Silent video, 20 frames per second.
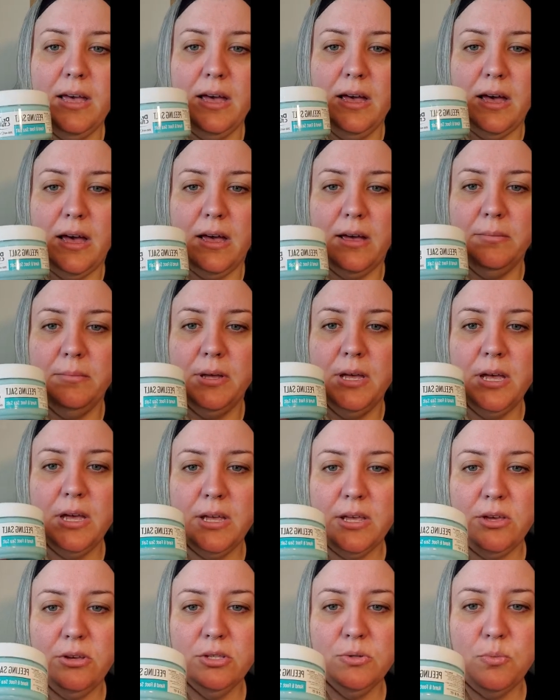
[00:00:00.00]
Um,
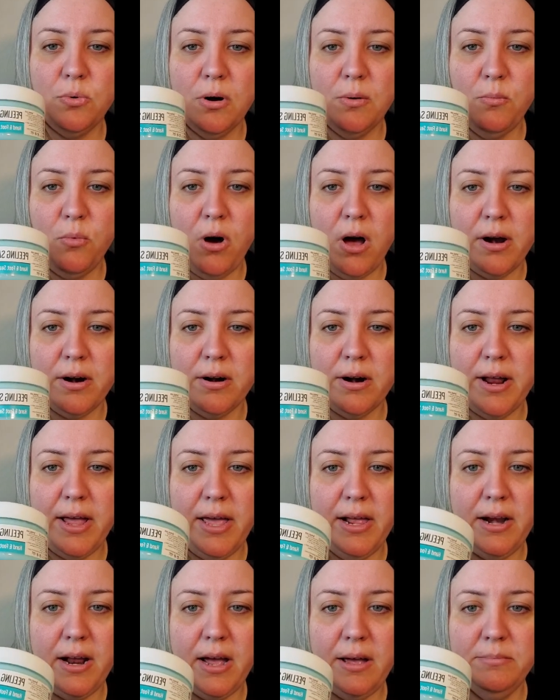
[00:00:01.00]
use warm water,
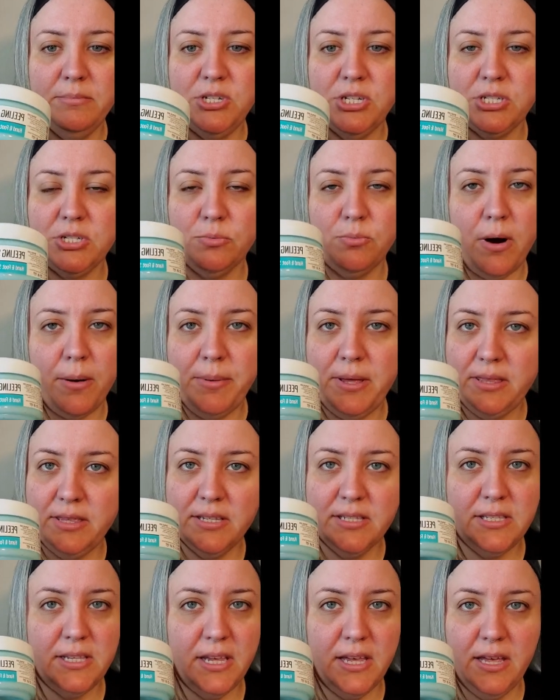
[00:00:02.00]
and I'm just rubbing
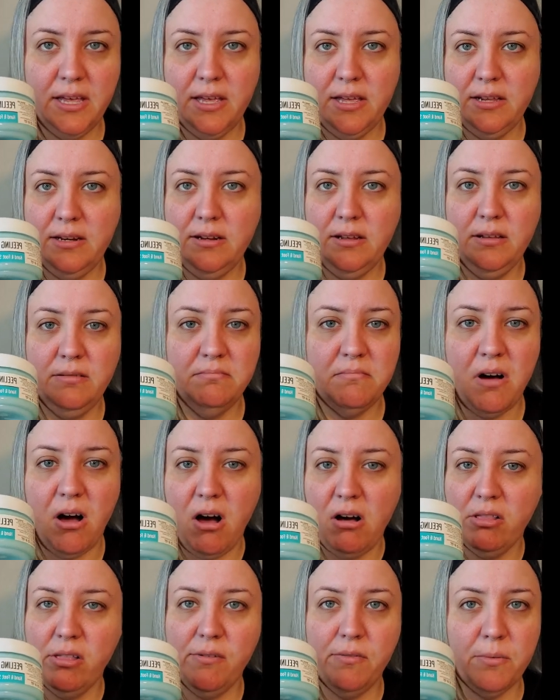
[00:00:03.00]
this in
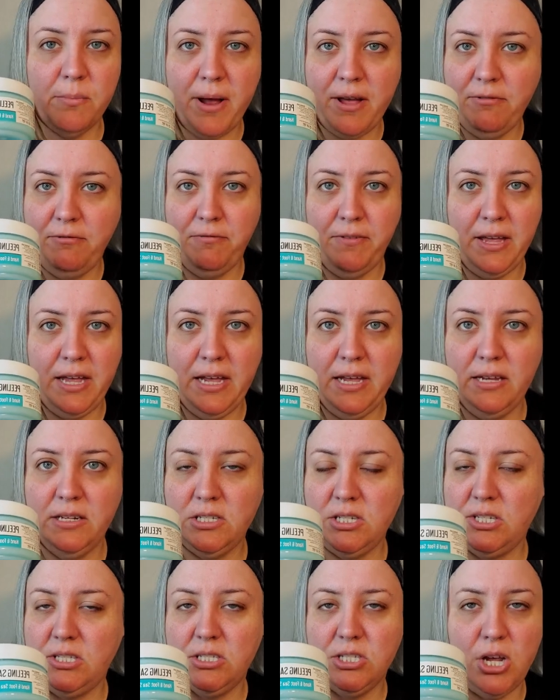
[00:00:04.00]
all over my
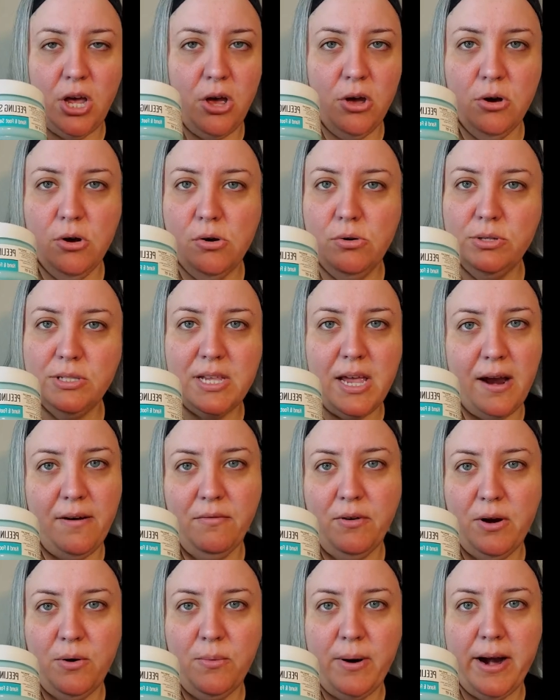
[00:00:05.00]
feet, toes,
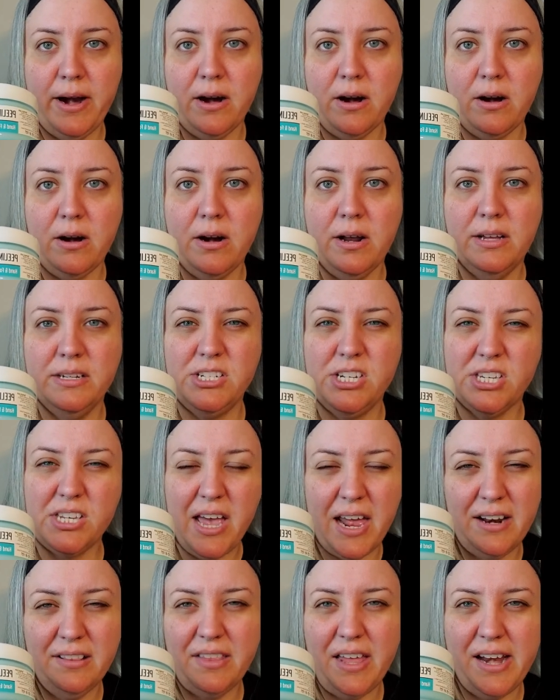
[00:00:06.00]
everywhere, just
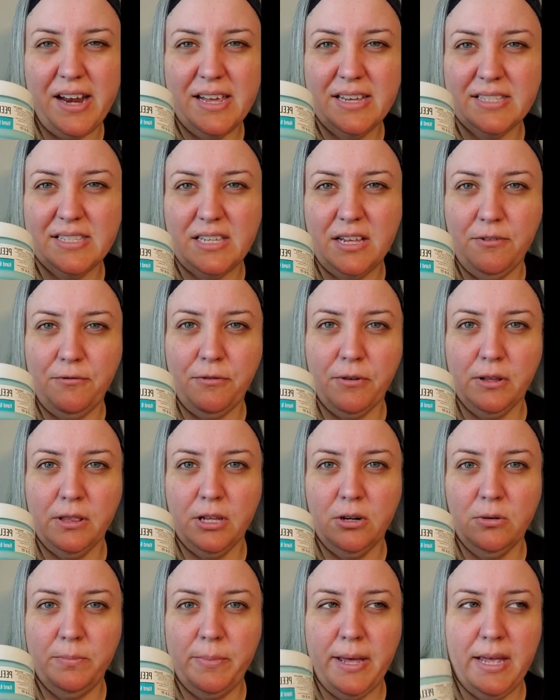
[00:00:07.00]
kind of letting it sit for a
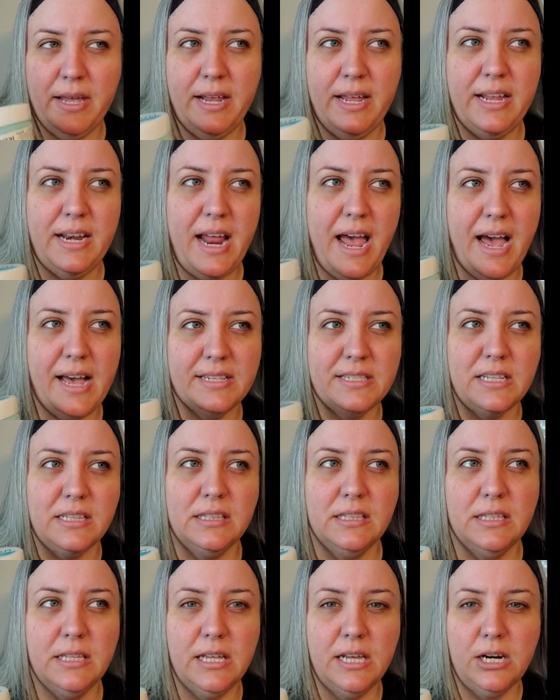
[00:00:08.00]
little bit. It has a
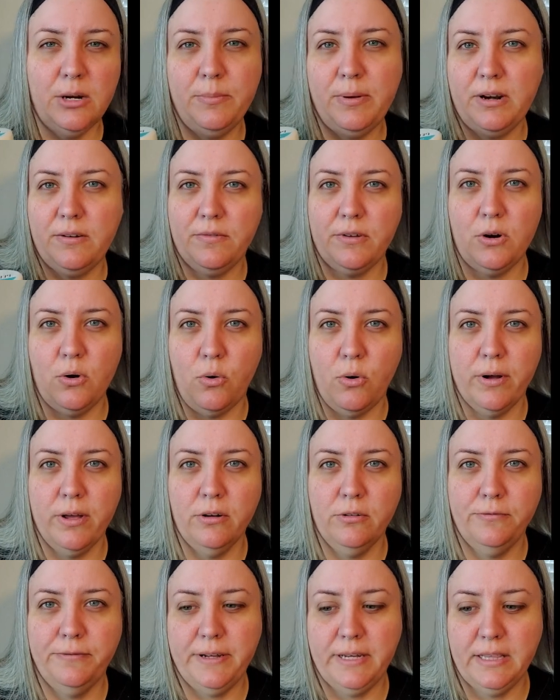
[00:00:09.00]
little bit of an
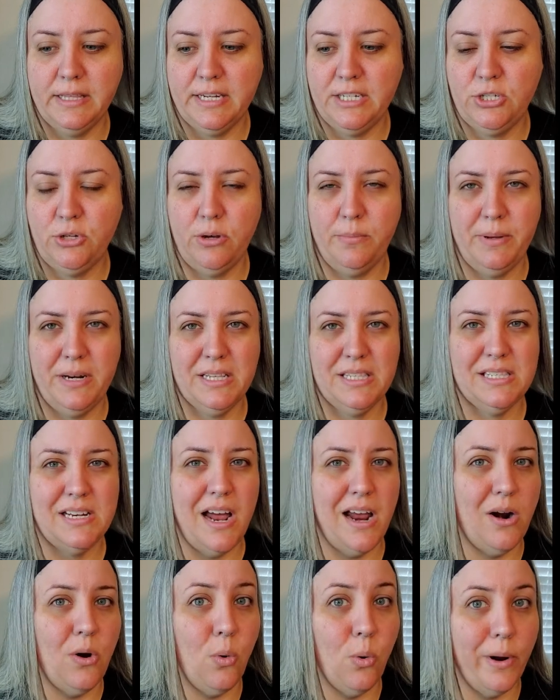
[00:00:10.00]
oil feeling to it, but it's
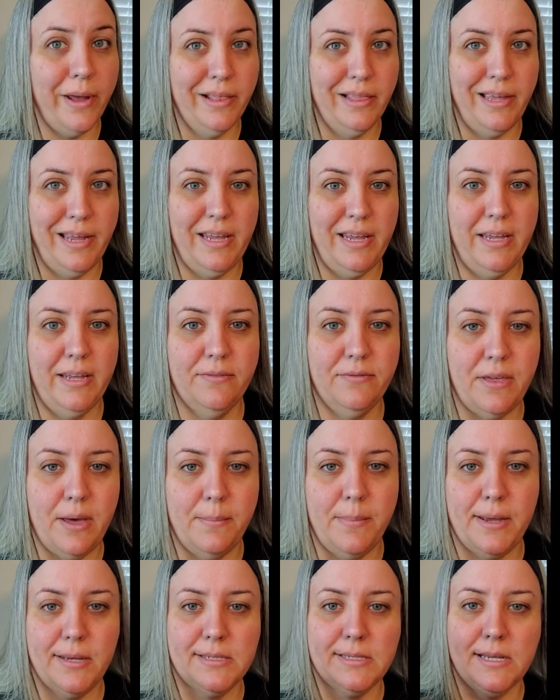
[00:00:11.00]
not oily, if
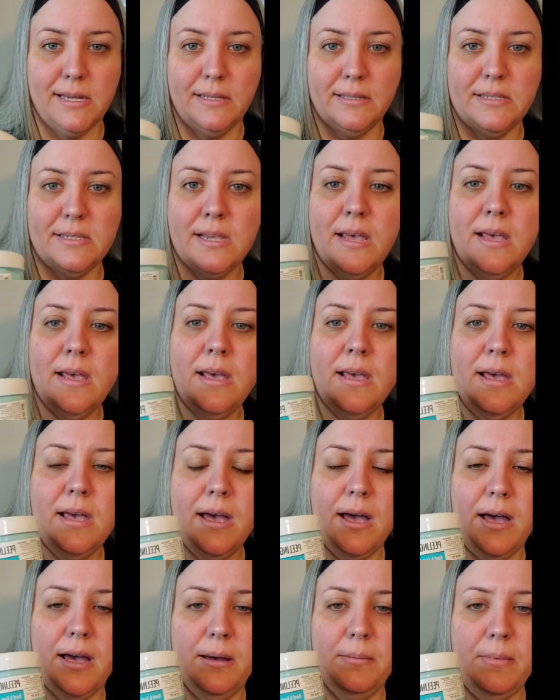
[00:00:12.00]
that makes sense.
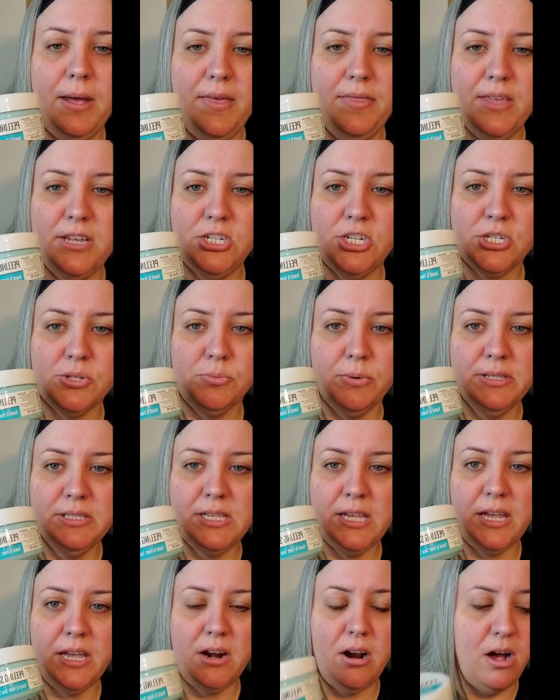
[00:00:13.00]
Um, and then just
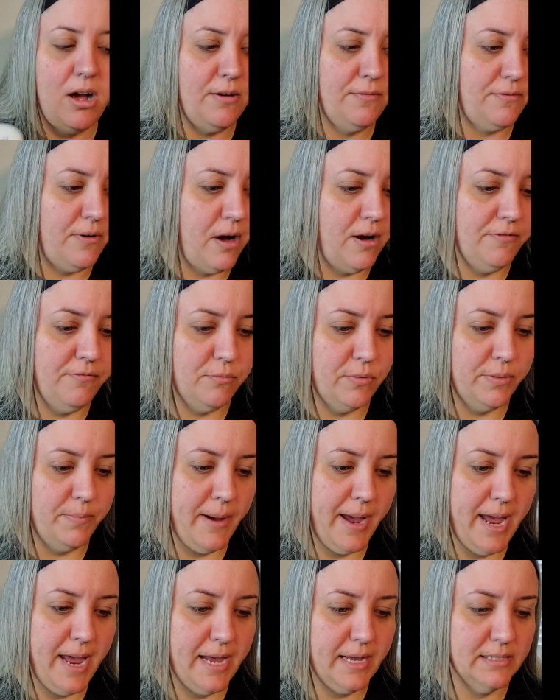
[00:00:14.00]
rinsing it off, off with
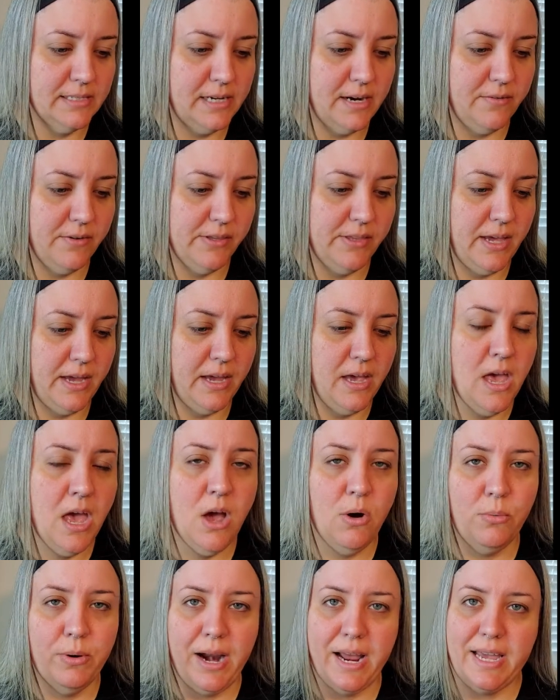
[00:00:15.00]
my hands and everything.
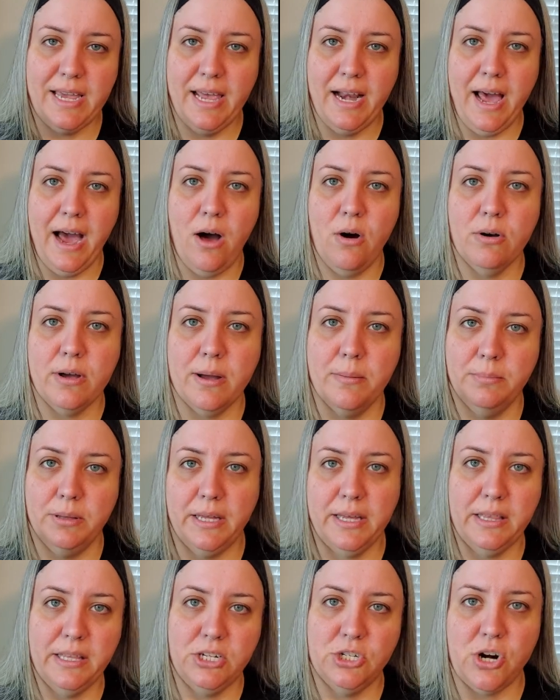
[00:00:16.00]
When I get out,
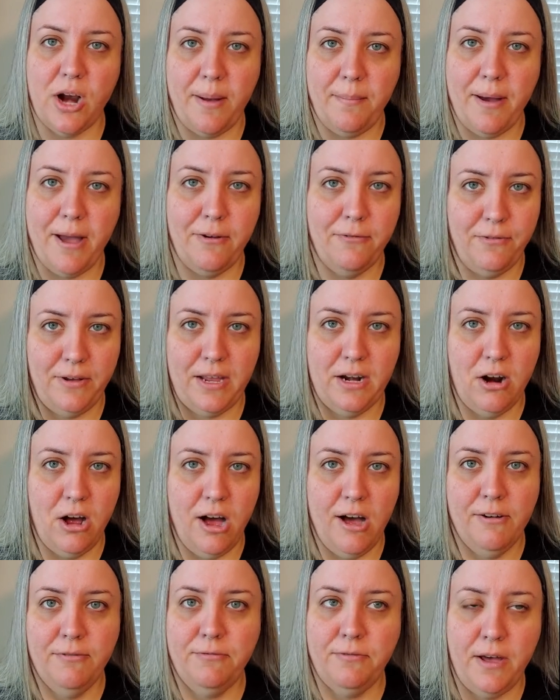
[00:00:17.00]
completely dry my feet
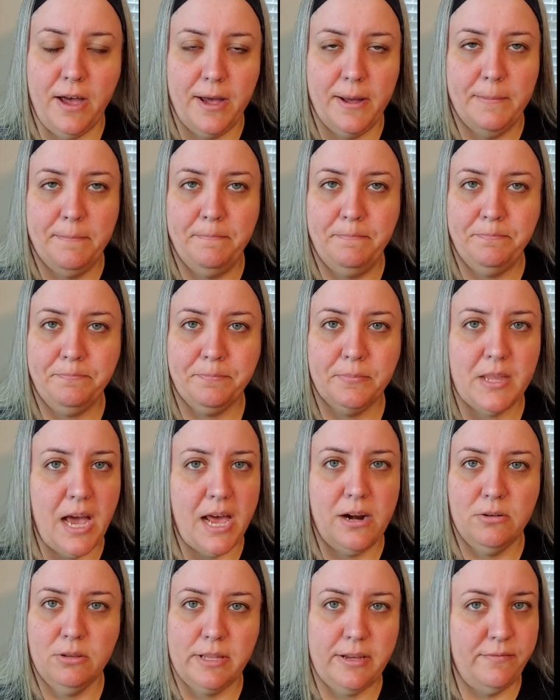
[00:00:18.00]
off. Um,
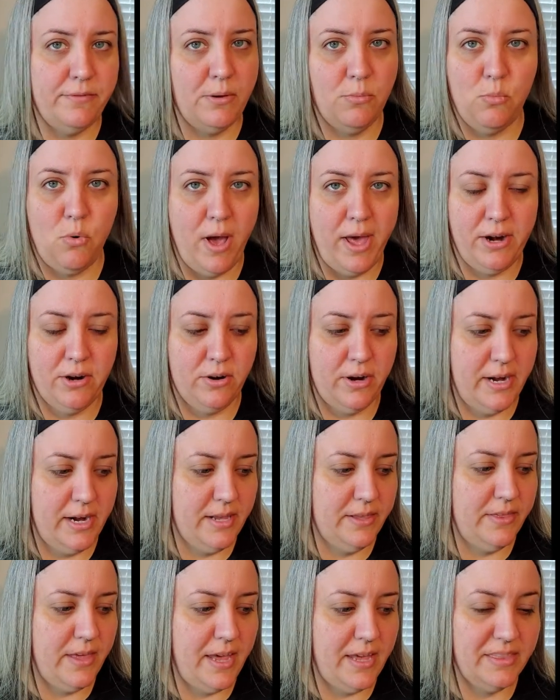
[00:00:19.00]
I don't leave them wet or
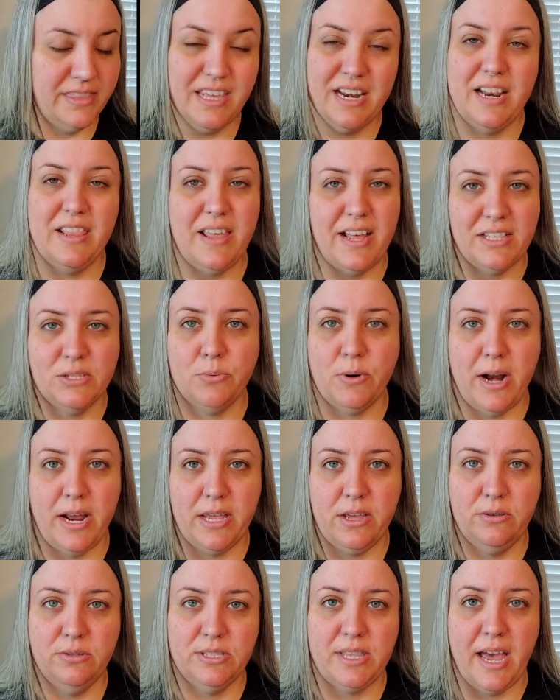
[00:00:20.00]
anything. Then that's when I
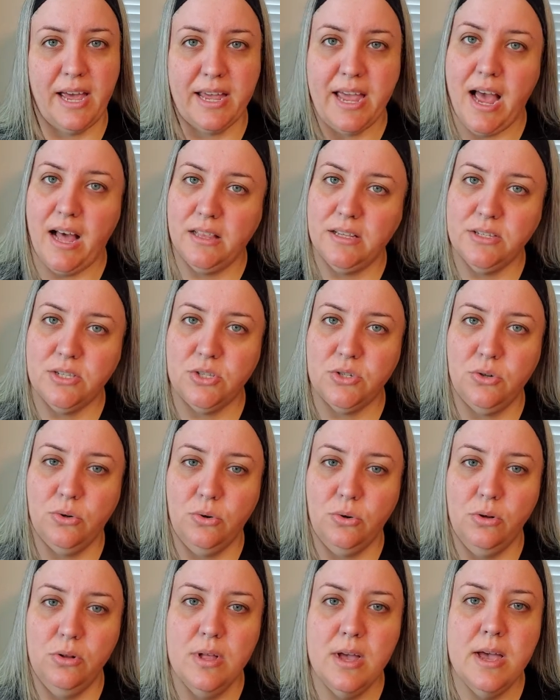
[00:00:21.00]
use that callus
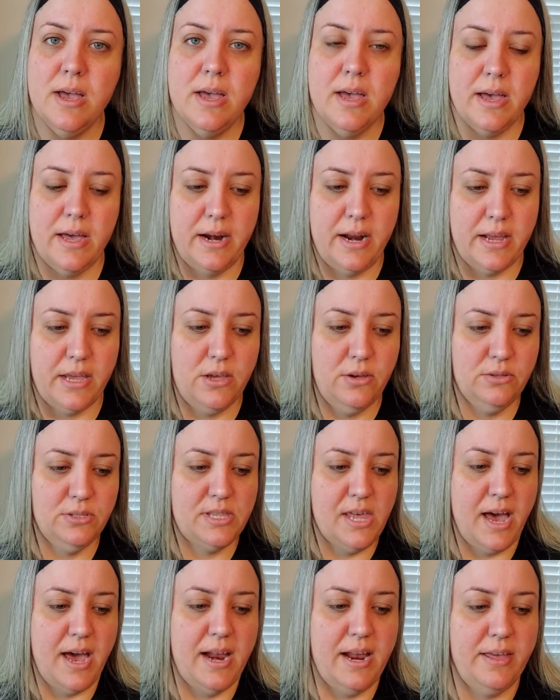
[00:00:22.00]
tool, and I use
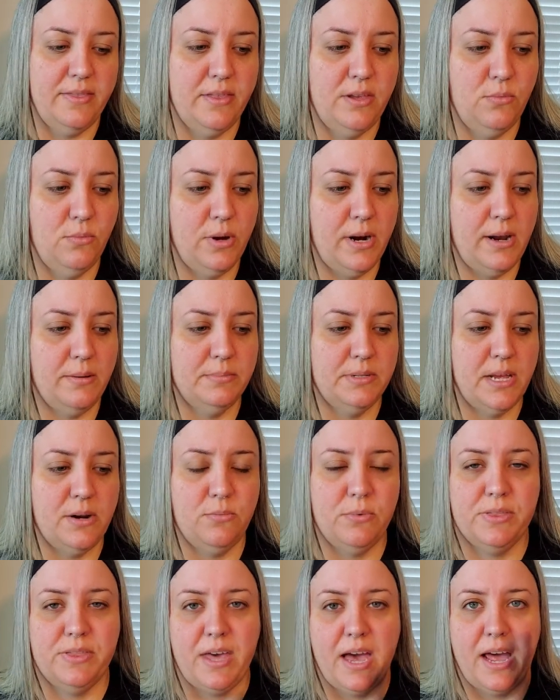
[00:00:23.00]
that. And then when I'm done
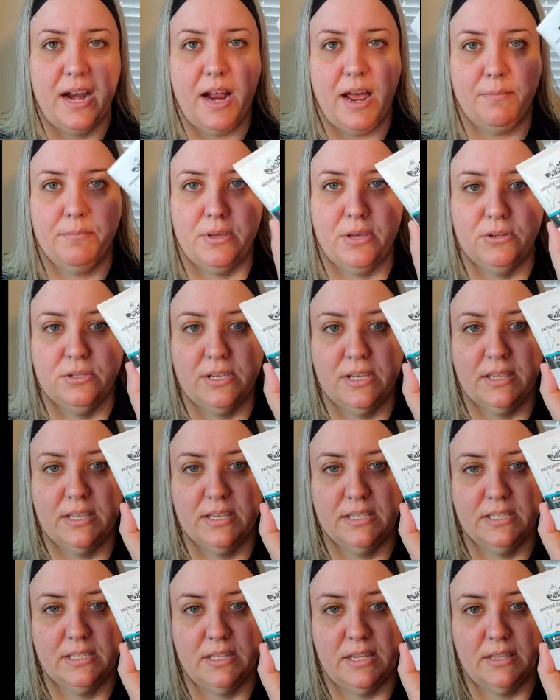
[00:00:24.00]
with that, I'm using
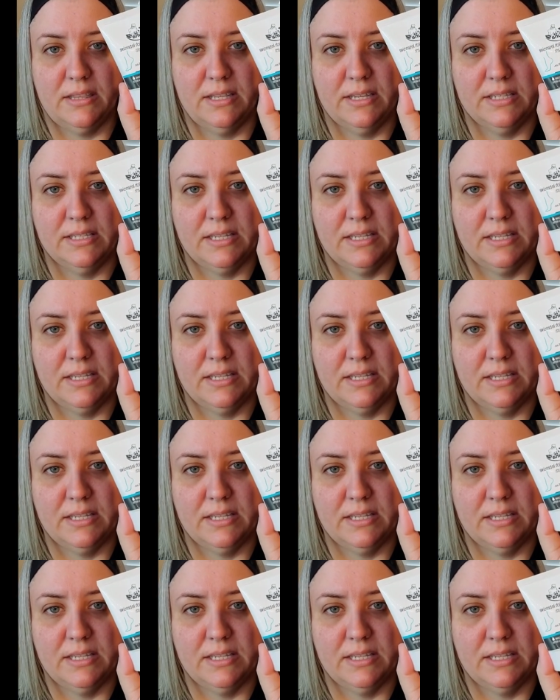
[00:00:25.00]
this this